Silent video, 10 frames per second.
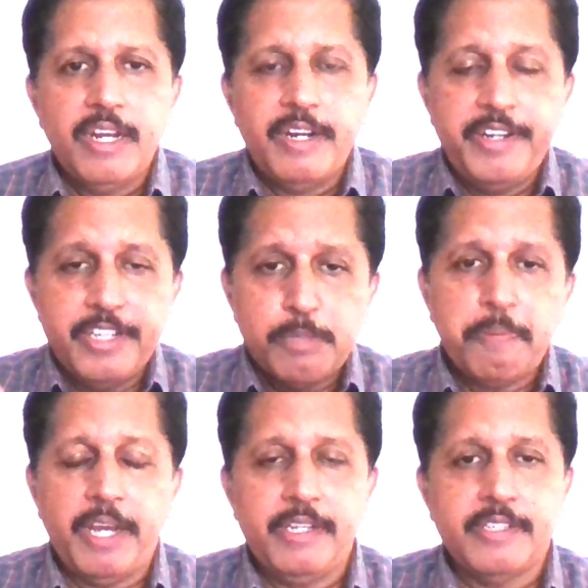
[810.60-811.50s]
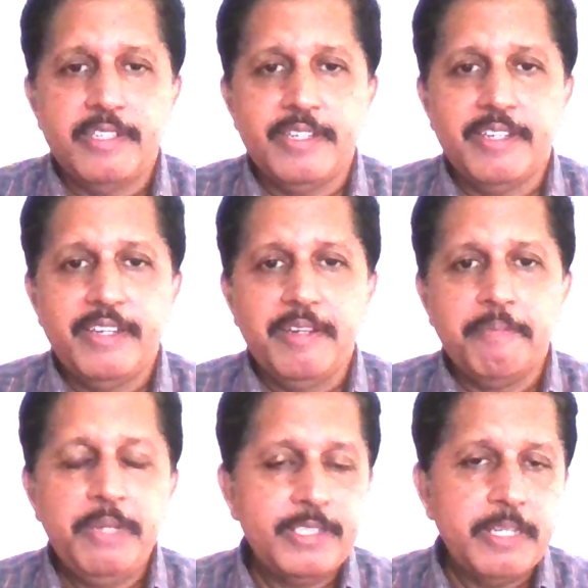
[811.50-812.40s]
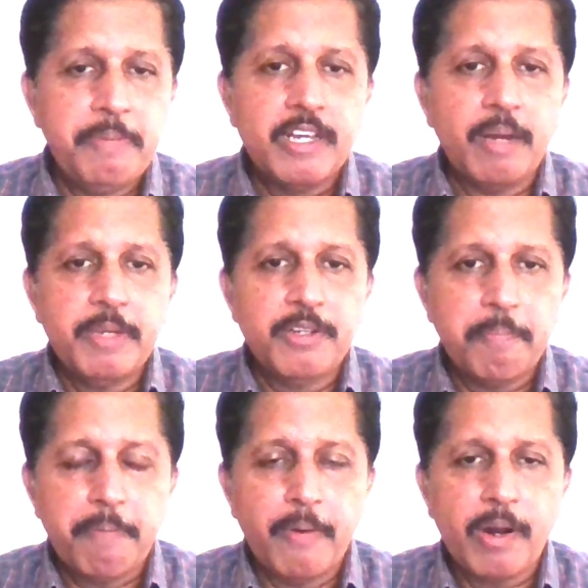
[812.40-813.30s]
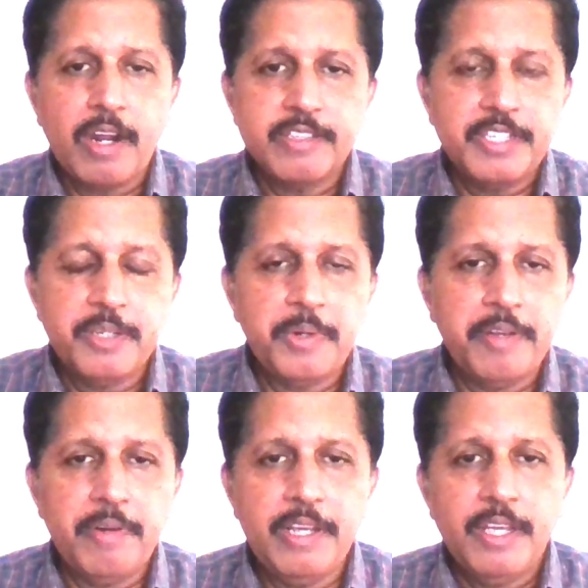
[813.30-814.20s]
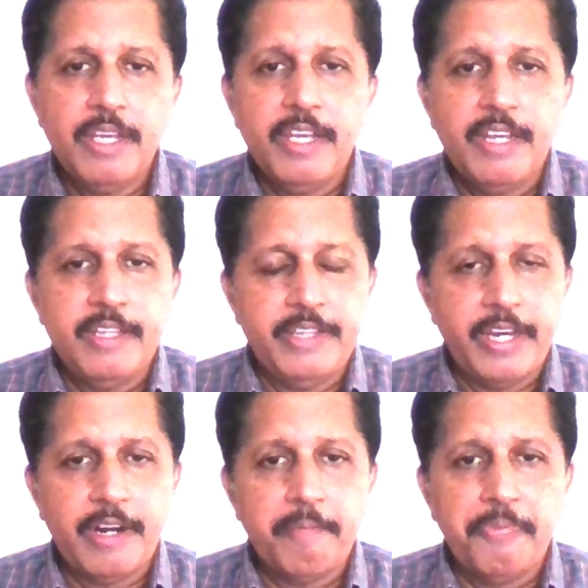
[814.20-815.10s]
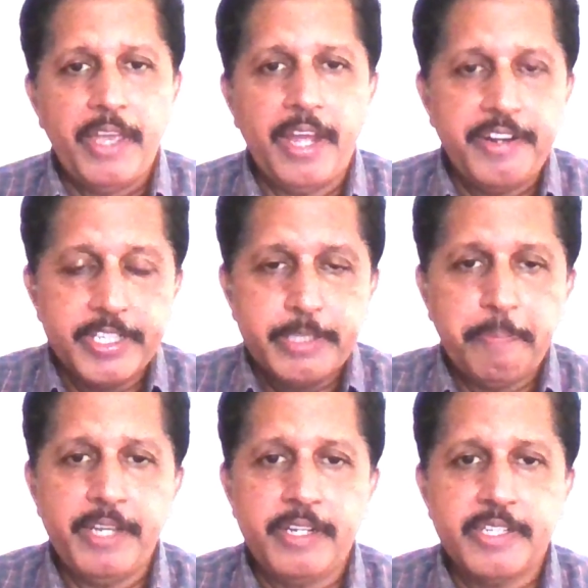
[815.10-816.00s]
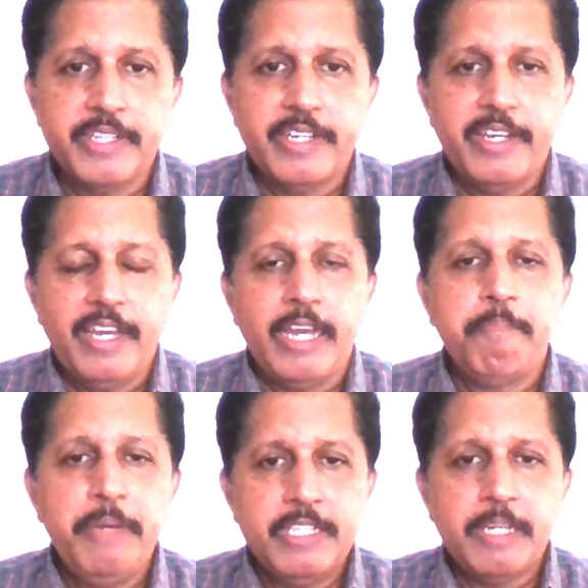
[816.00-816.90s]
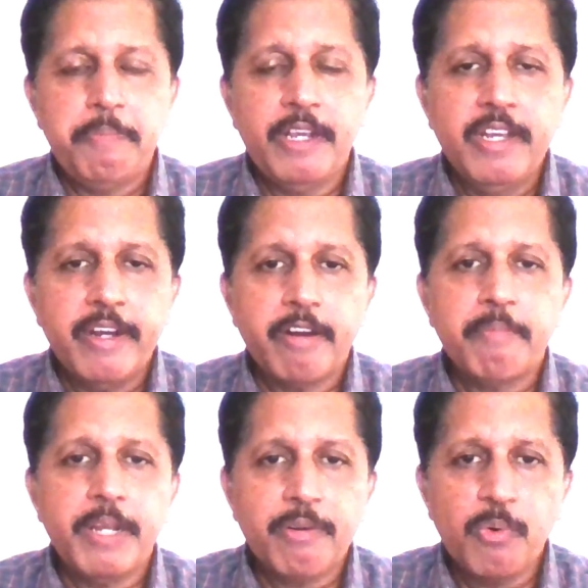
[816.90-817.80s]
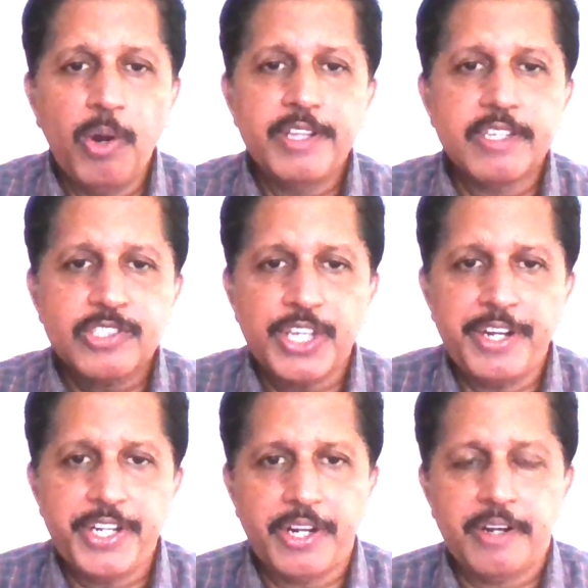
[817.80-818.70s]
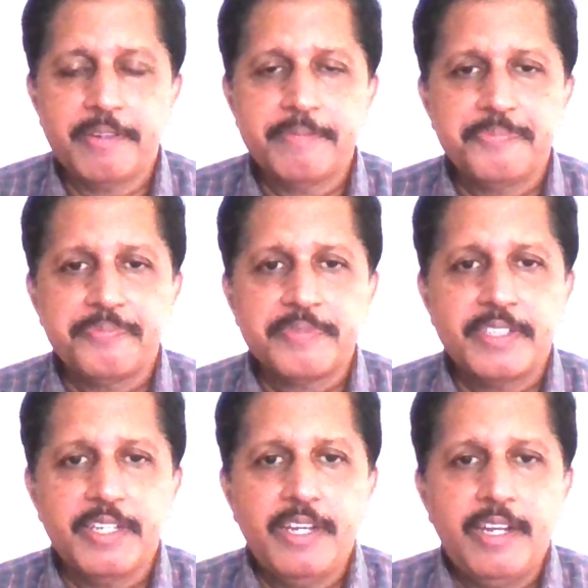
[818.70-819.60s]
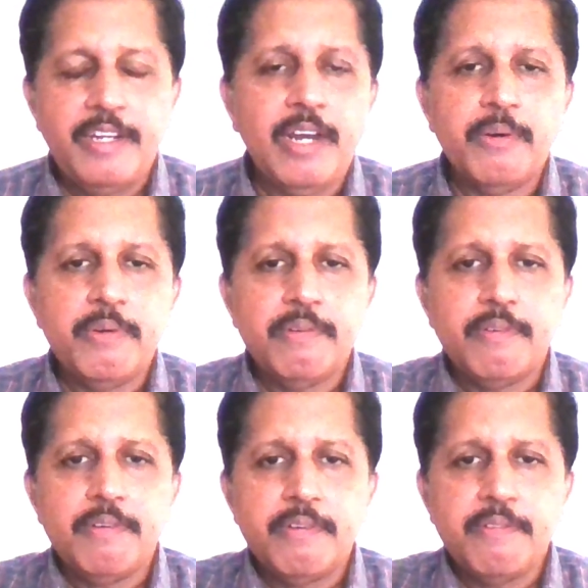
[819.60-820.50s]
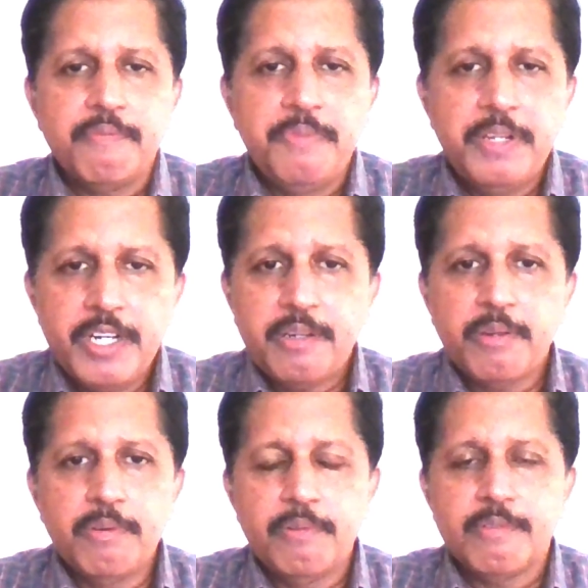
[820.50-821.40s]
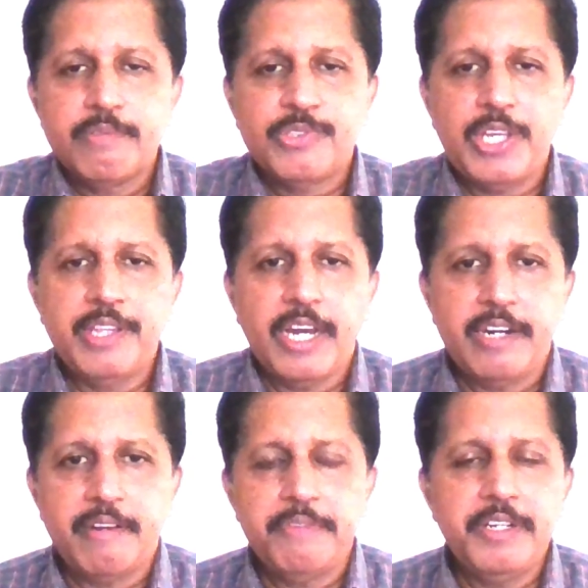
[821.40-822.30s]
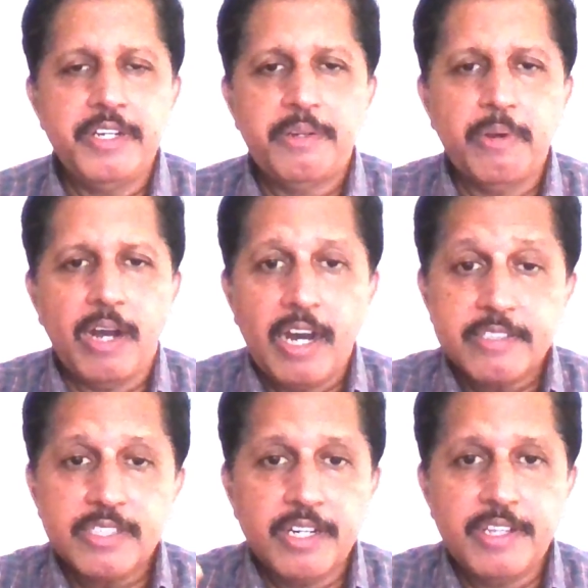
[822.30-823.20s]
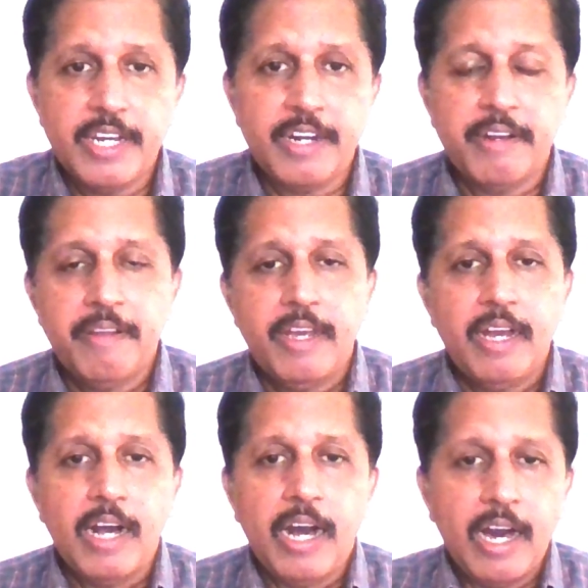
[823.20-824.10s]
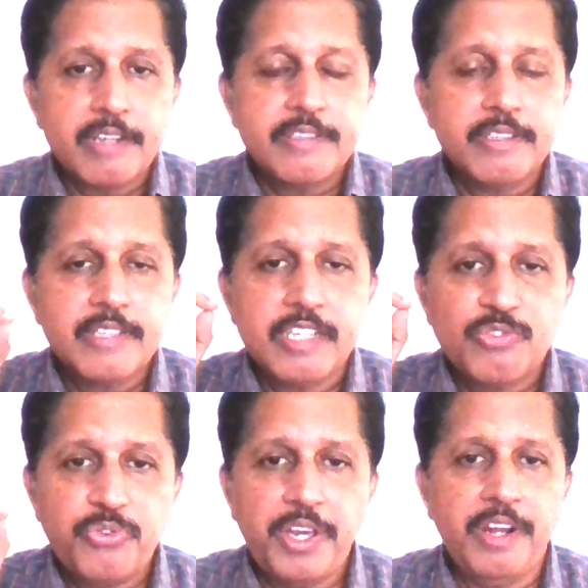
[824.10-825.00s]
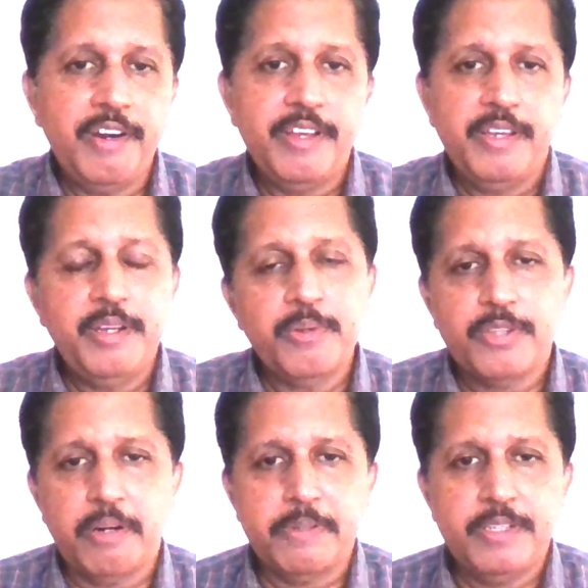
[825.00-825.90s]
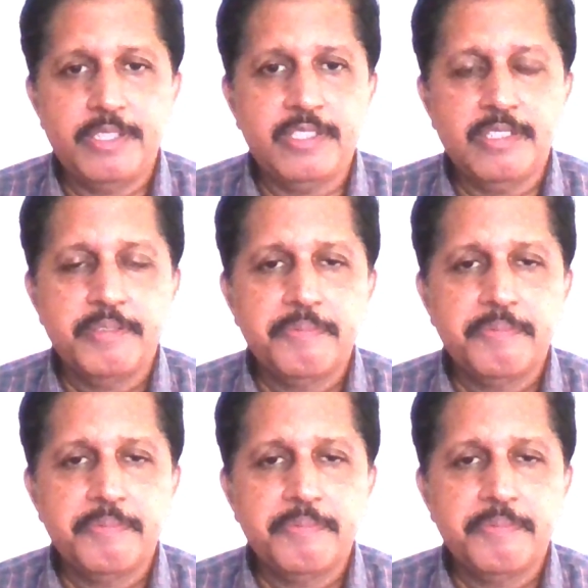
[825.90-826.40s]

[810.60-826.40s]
despite BJP coming to power consecutively there, and despite a BJP government ruling the center. Now, we need to we need to assert that RSS has failed in Uttar Pradesh.